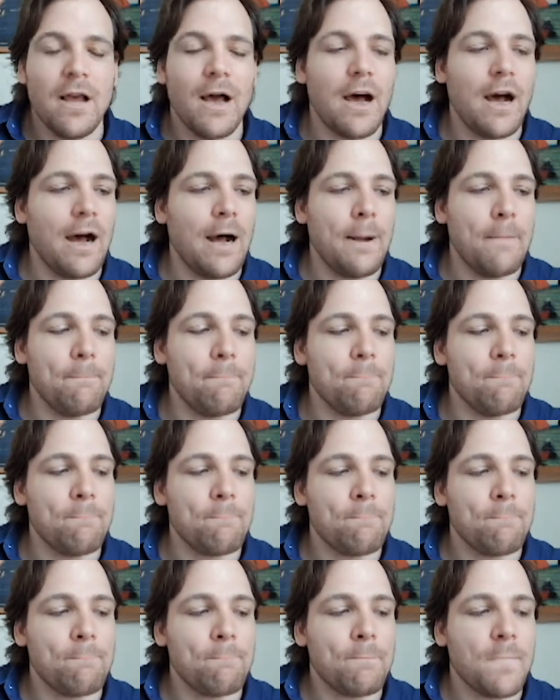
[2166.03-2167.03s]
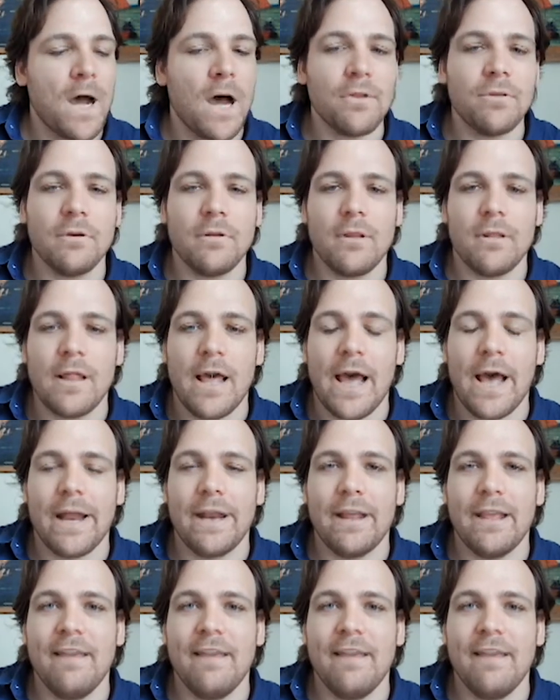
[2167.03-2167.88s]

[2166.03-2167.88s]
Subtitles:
Other than that,